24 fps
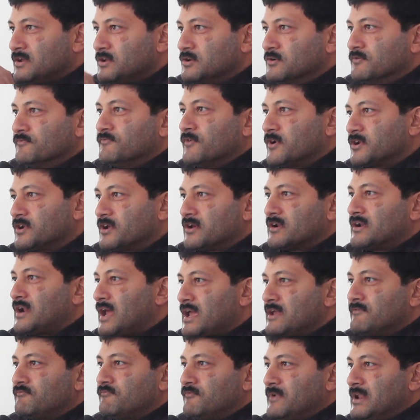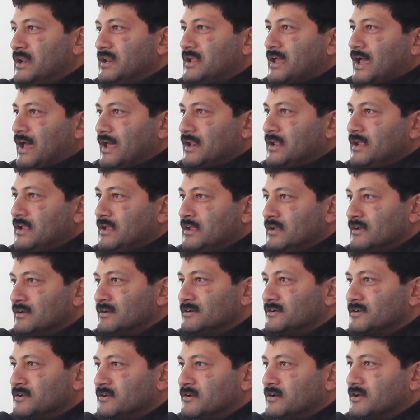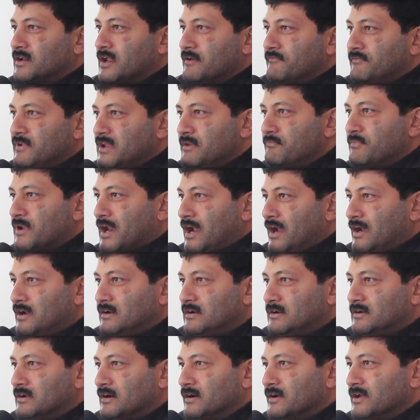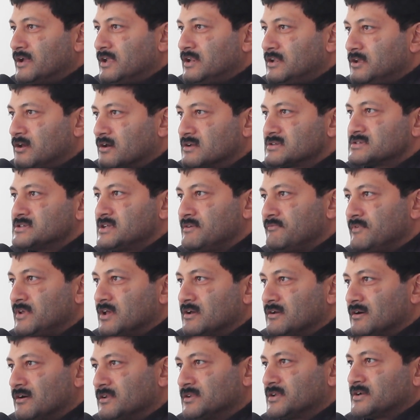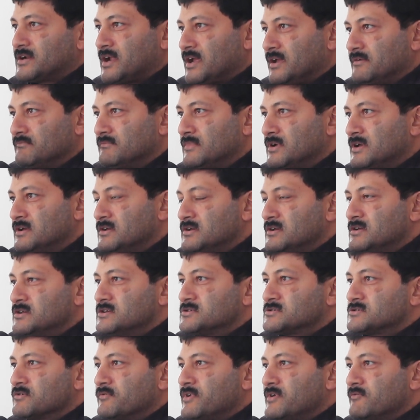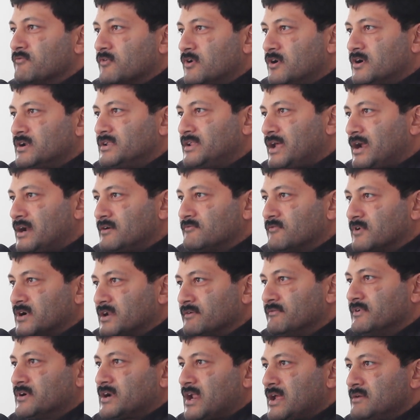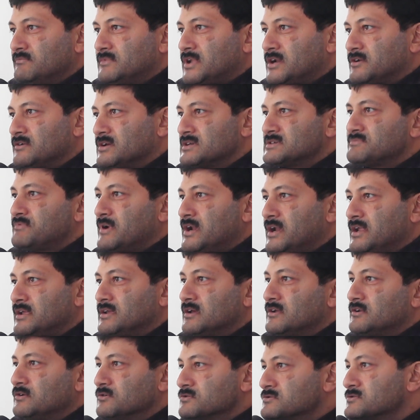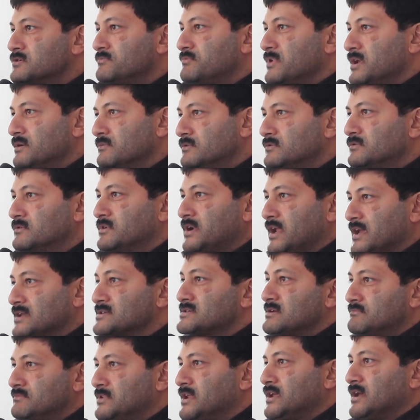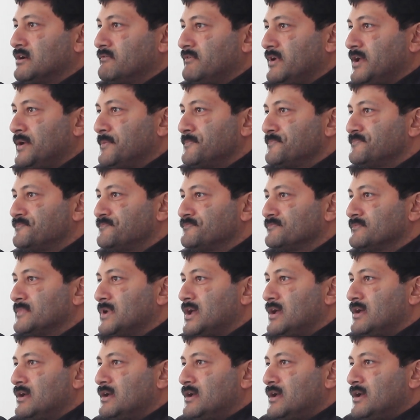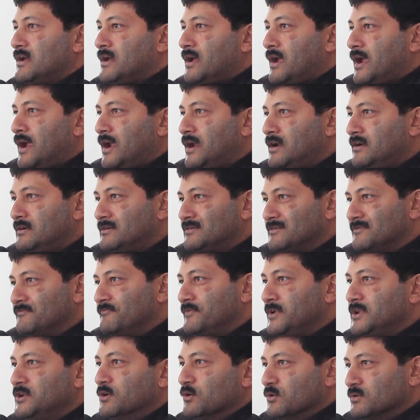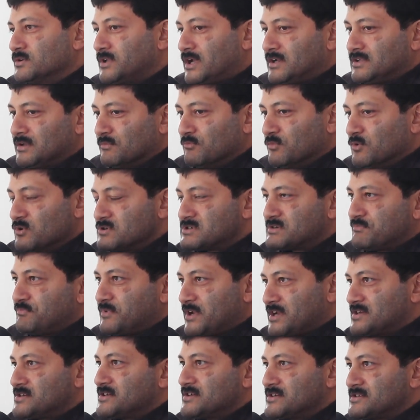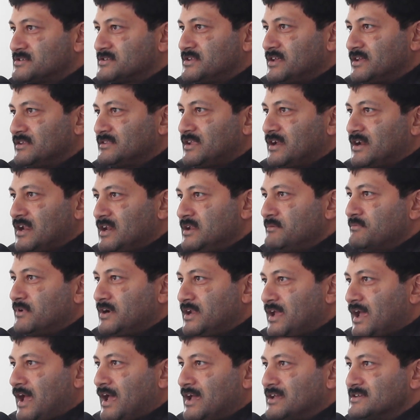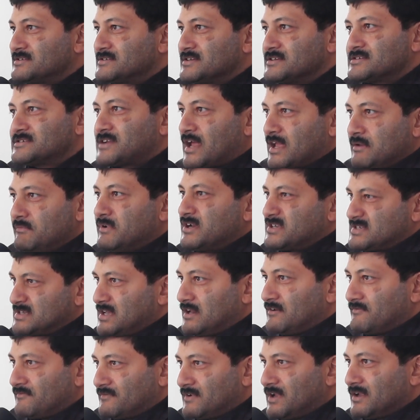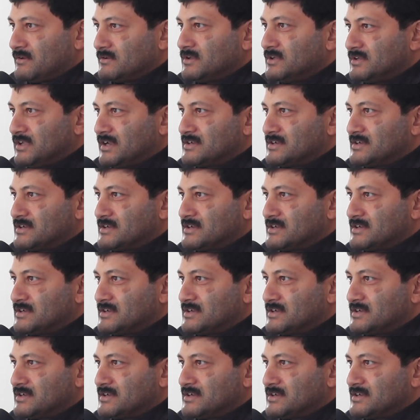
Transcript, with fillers: you for your life will carry your Reverie brand in your CV all the time. So we want that whatever time that you are spending here, you should be able to take something away. And we know that the most precious thing that anybody has is time itself. Right?